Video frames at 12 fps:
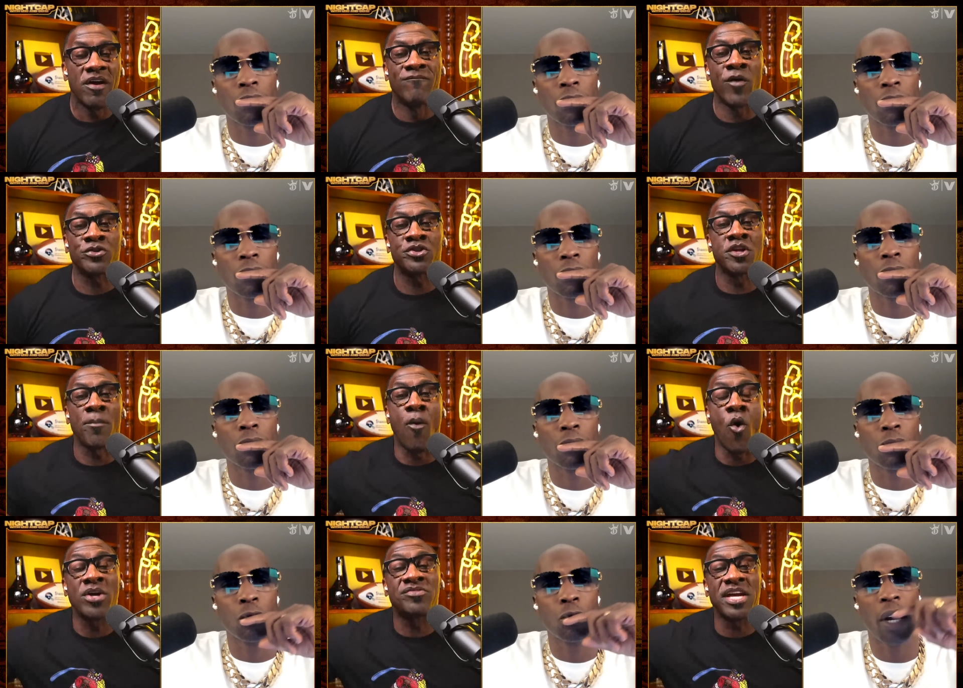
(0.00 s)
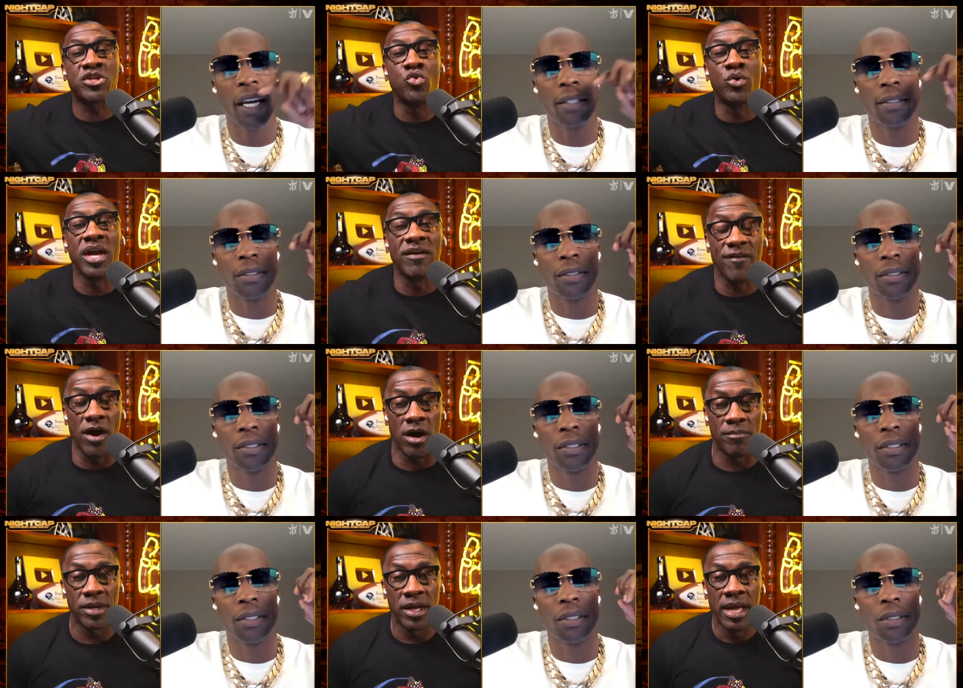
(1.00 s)
Speaker 1: versus the points that you give up,
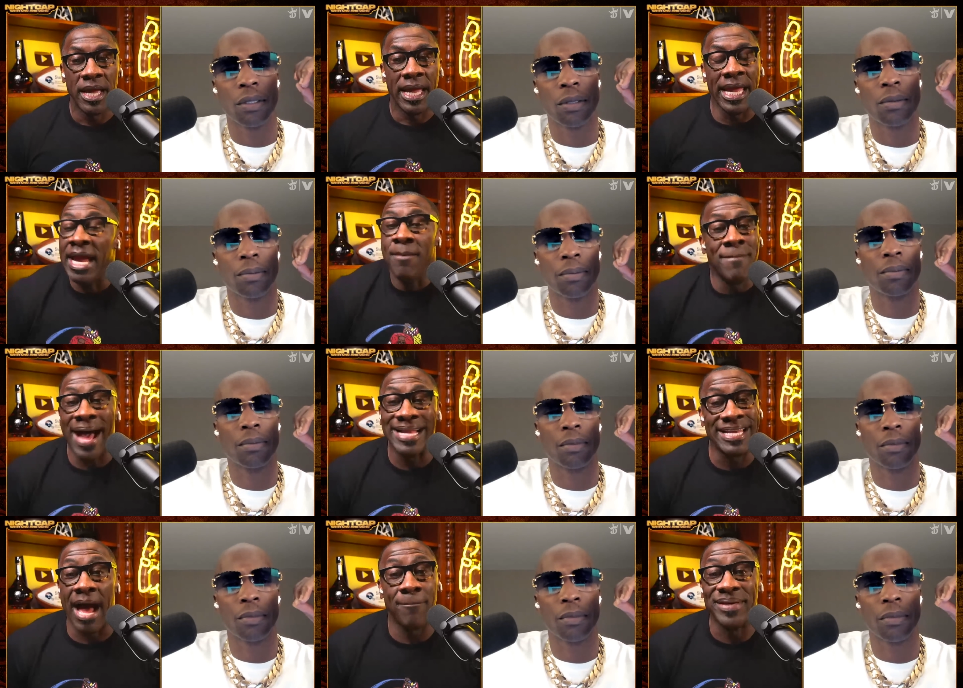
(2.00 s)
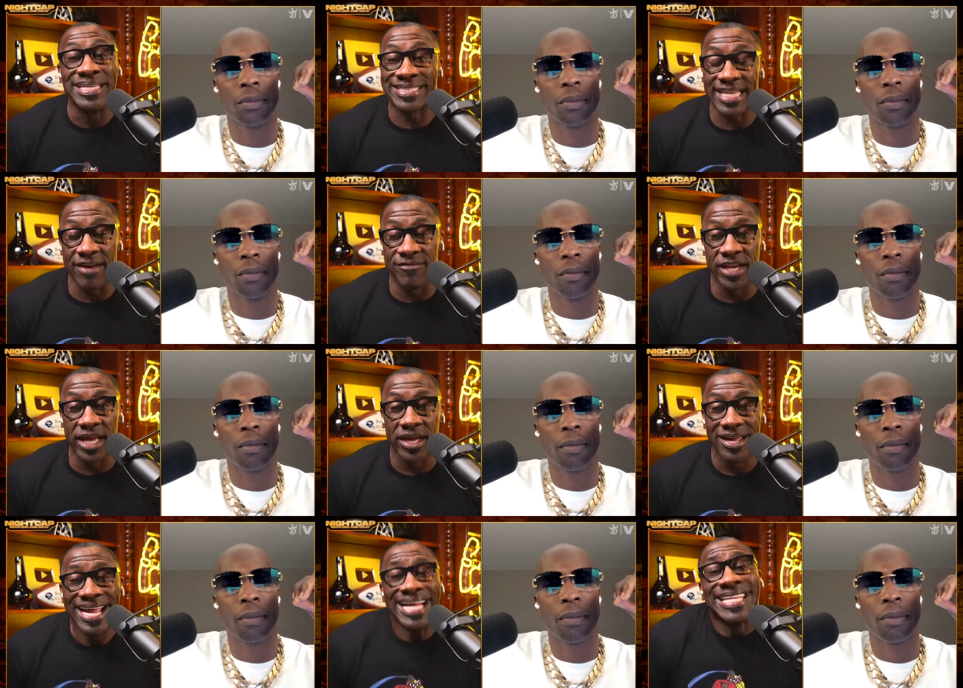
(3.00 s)
it might not be 70.
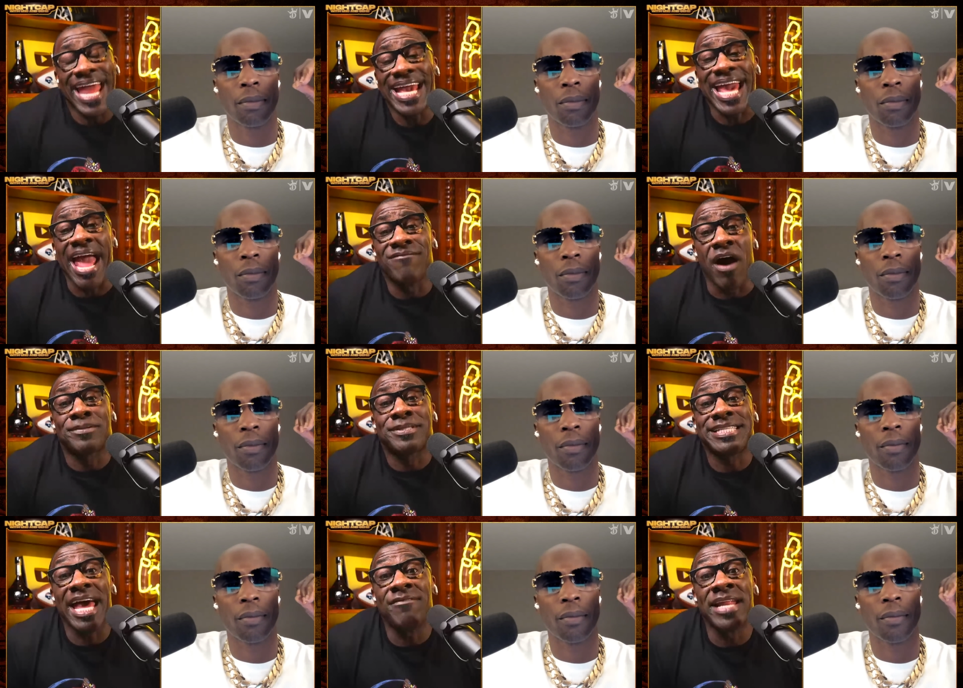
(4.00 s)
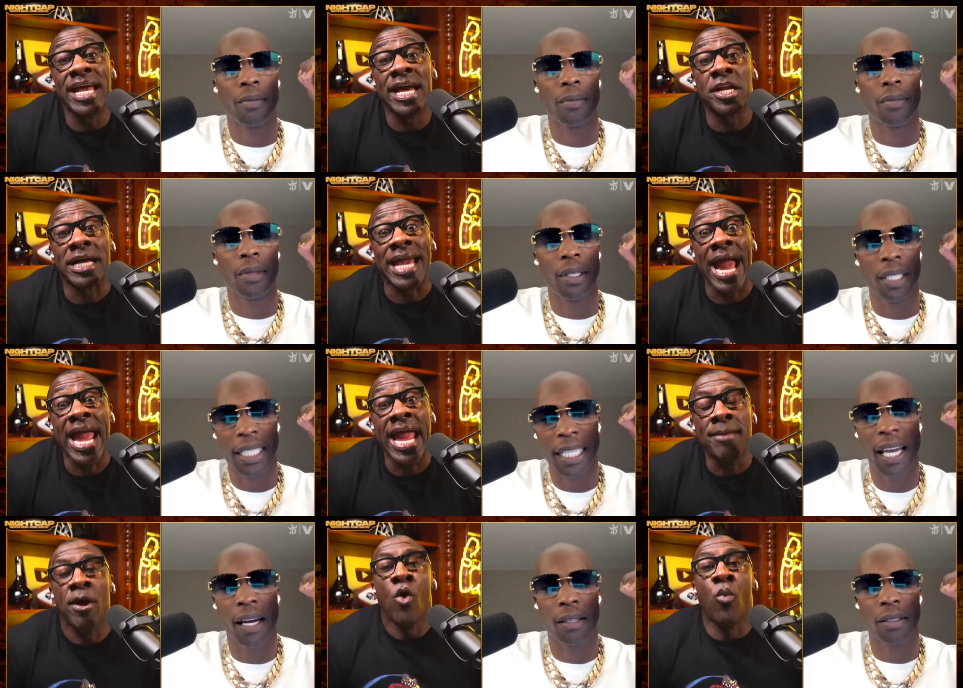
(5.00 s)
They gave up 70 in a game
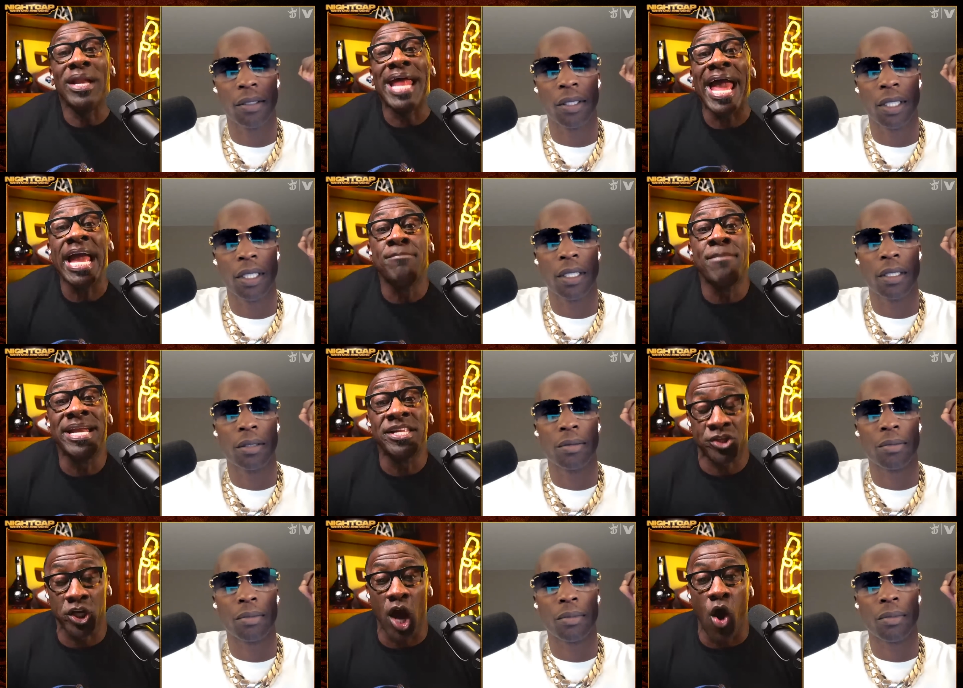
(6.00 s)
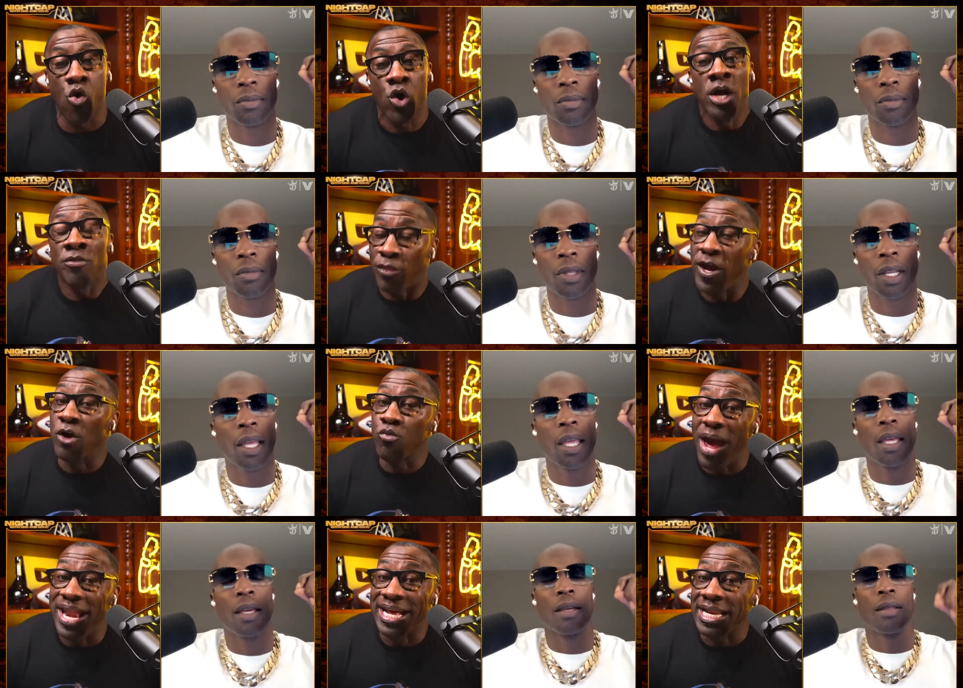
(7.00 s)
with 8 minutes to go.
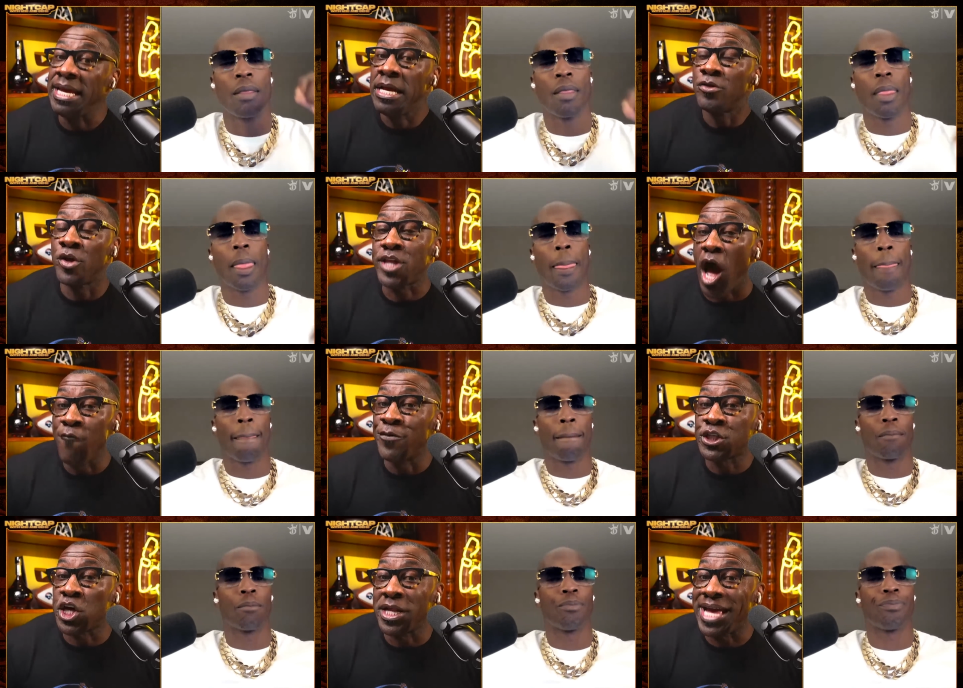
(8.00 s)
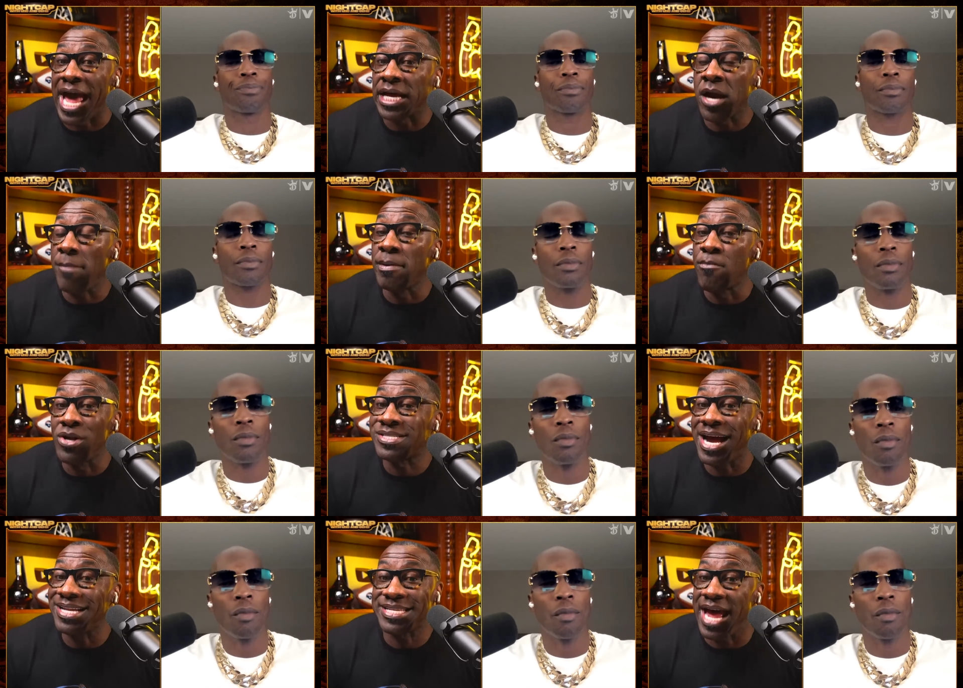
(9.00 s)
Theoretically, the Dolphins could have got a couple more
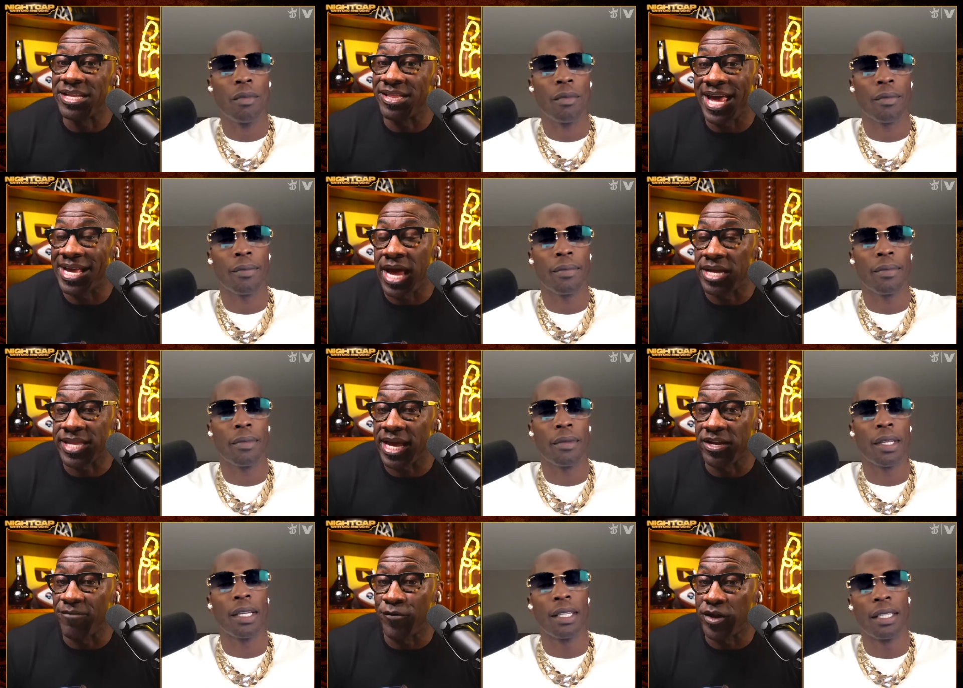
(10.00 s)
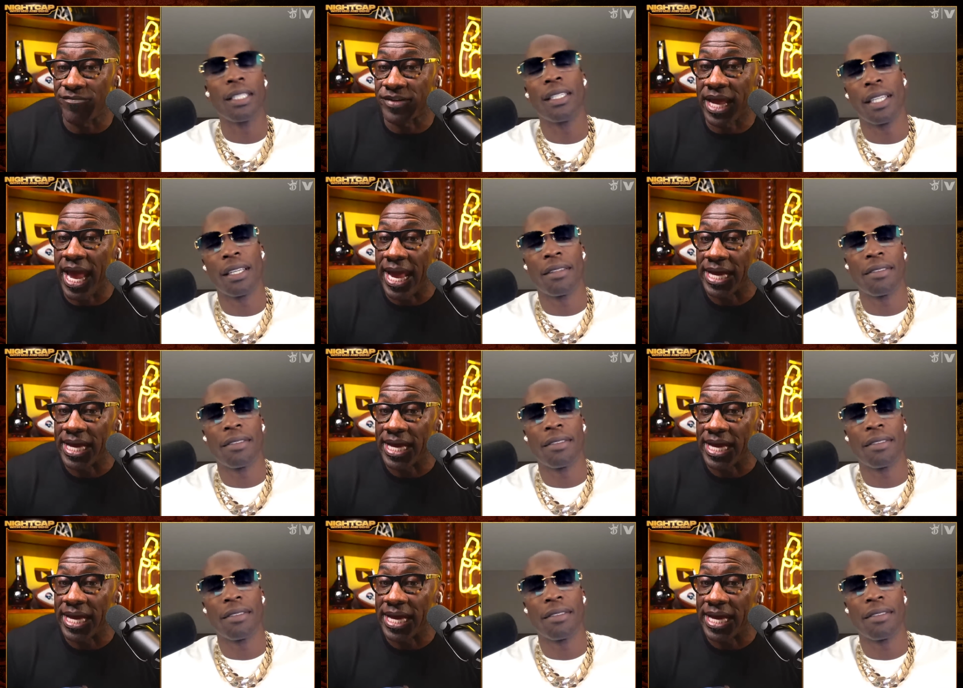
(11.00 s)
touchdowns if they had not taken their foot off the gas.